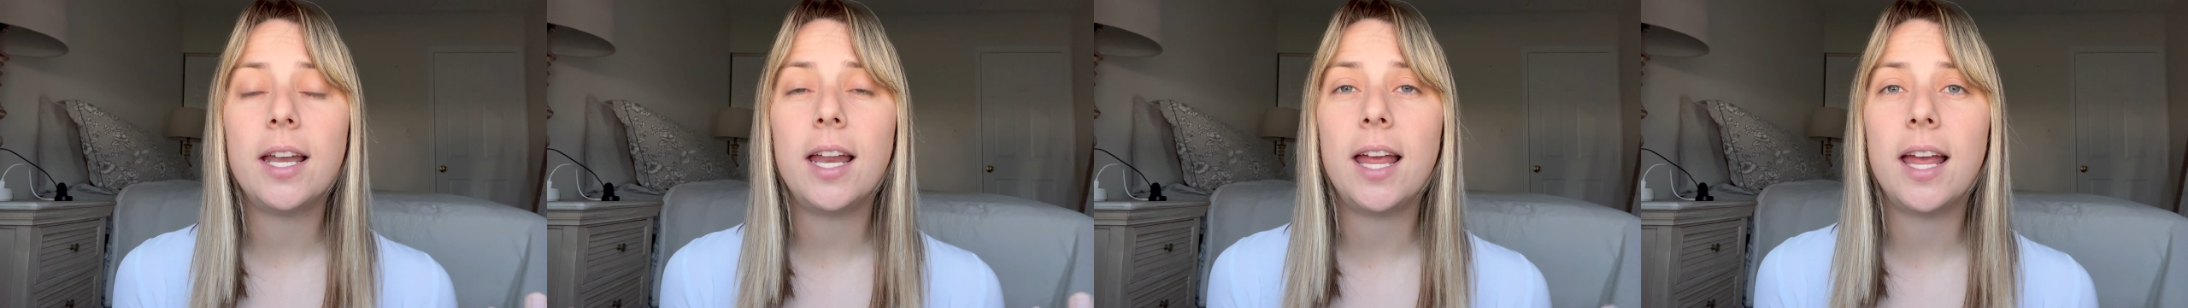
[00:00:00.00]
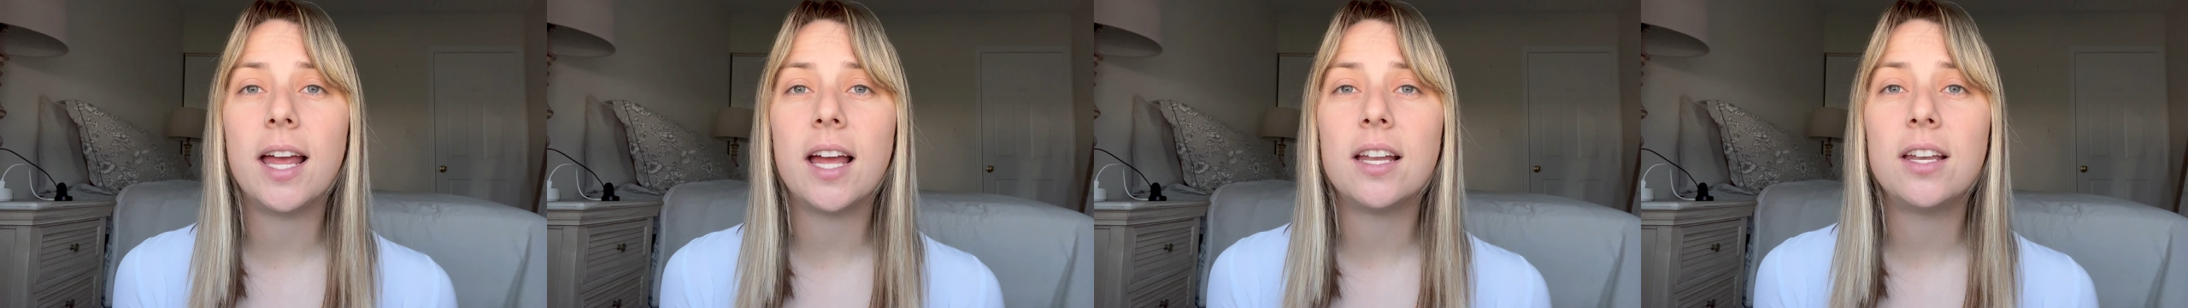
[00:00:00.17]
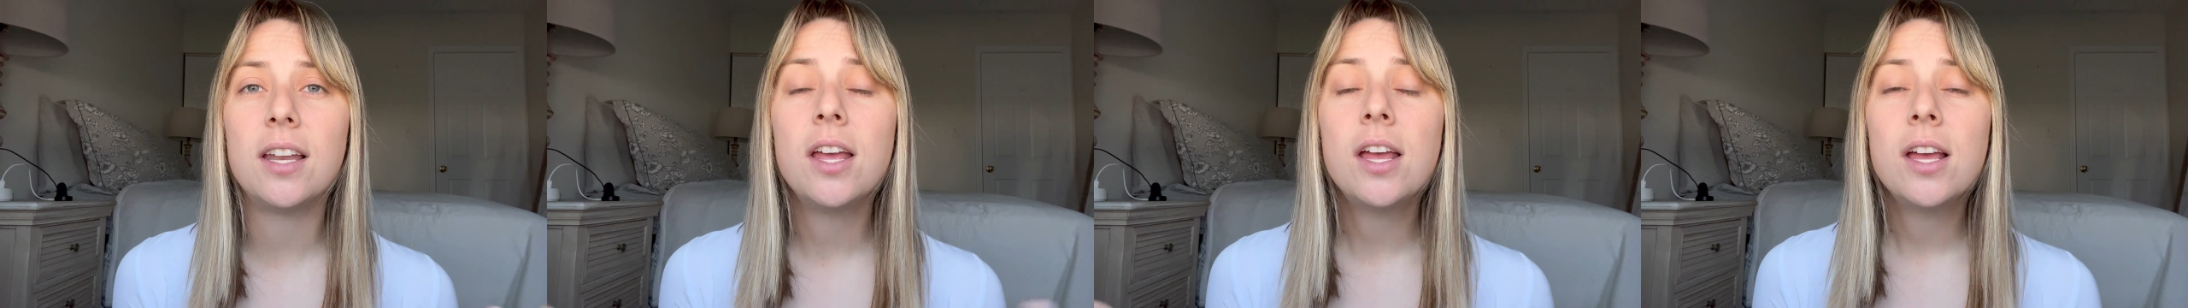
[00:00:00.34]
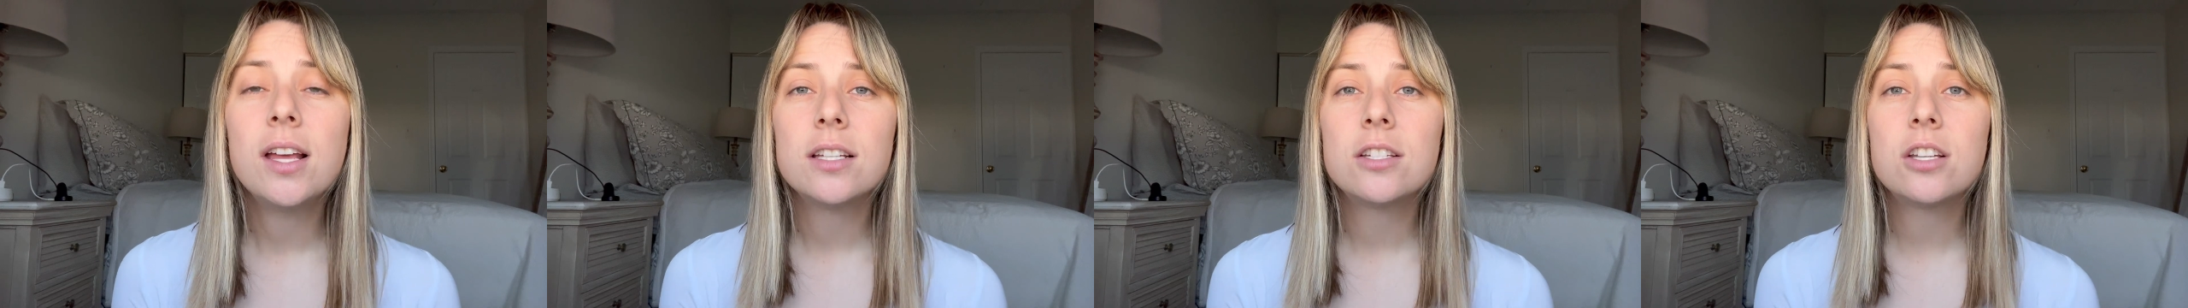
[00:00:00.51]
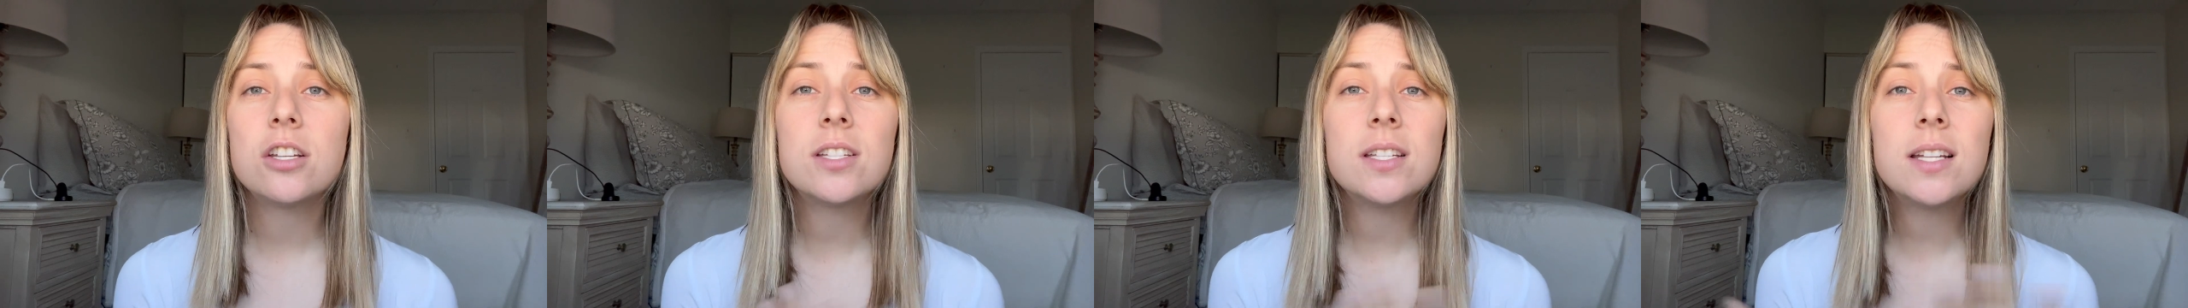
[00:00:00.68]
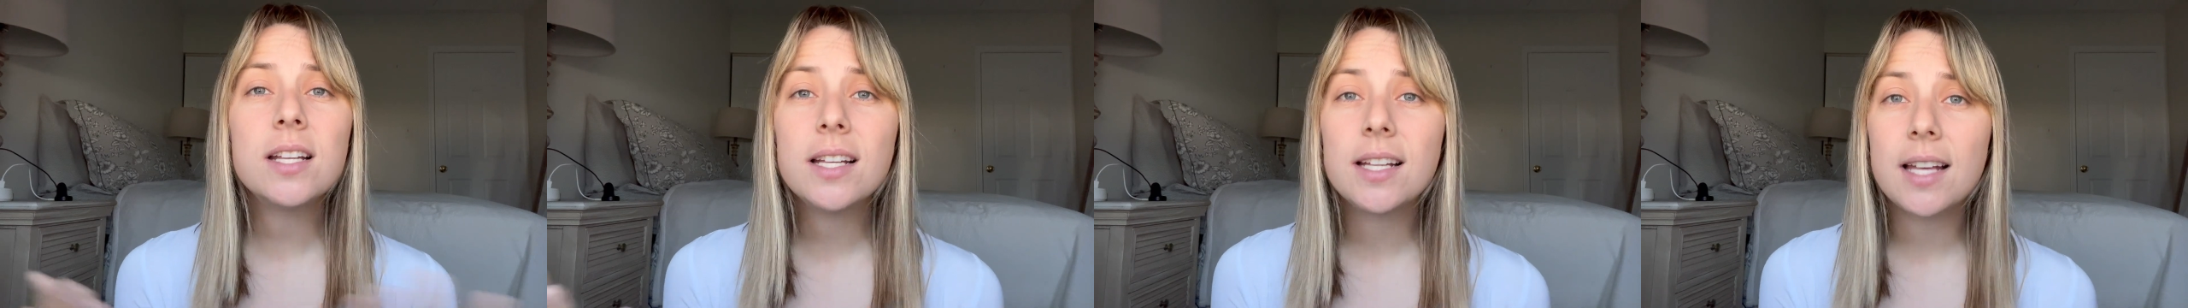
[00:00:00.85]
and
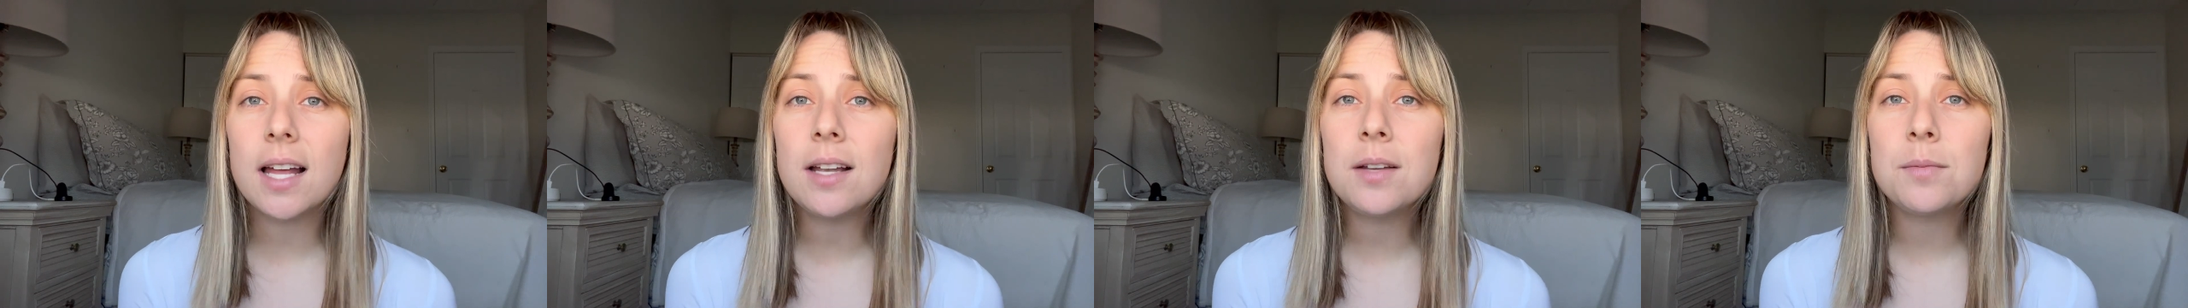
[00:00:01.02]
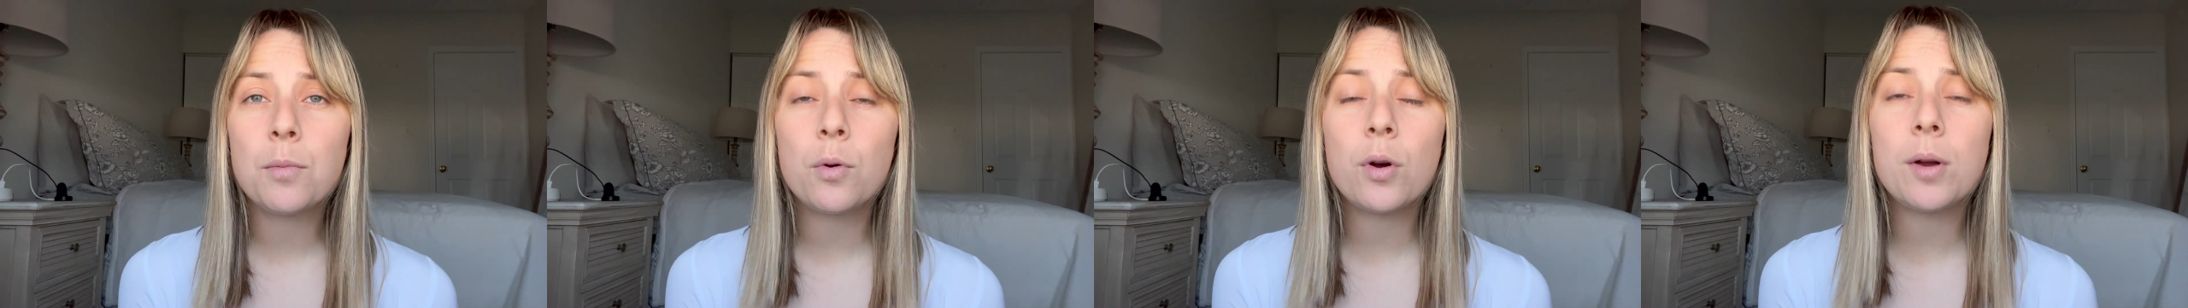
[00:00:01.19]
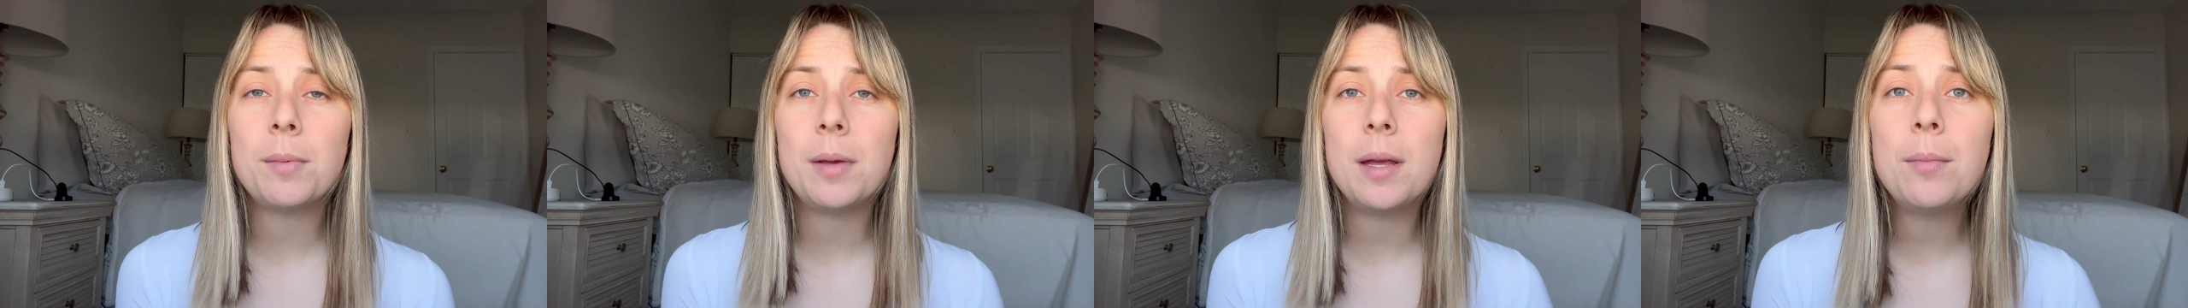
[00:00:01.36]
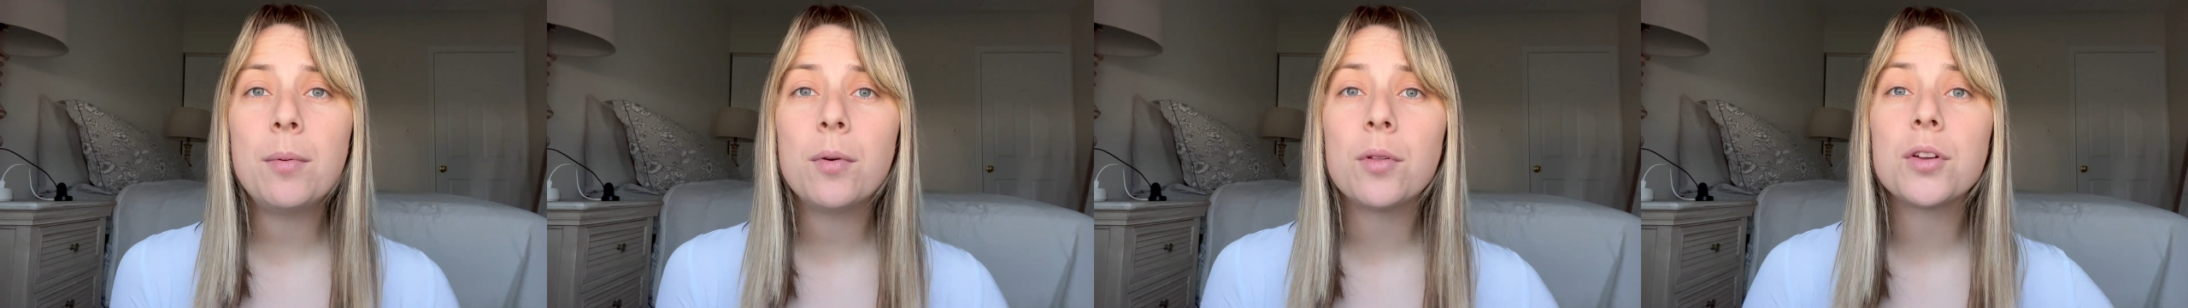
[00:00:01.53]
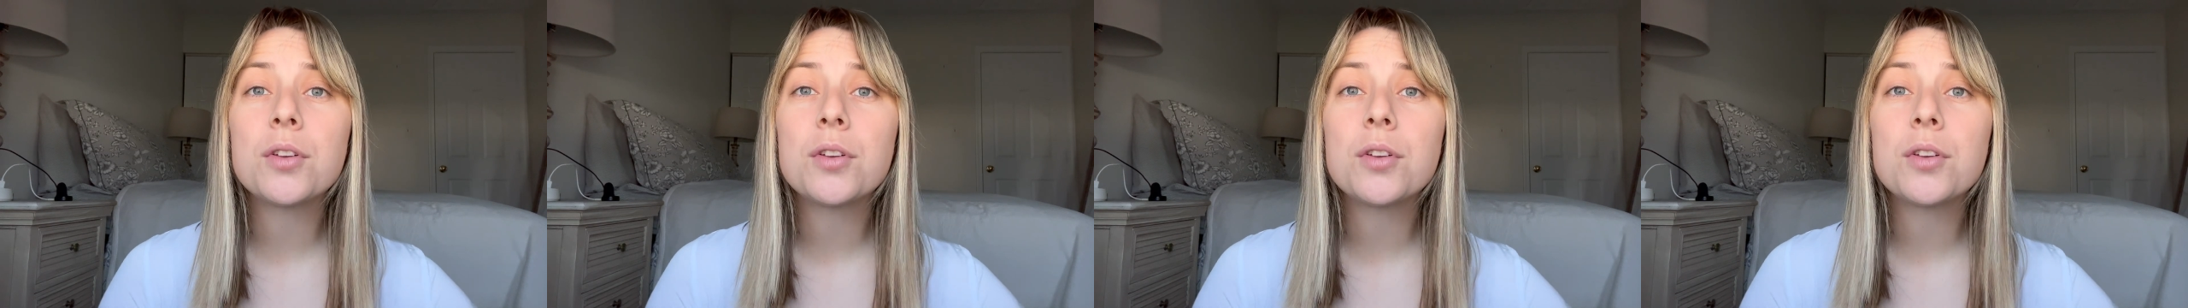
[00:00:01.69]
just to get more people.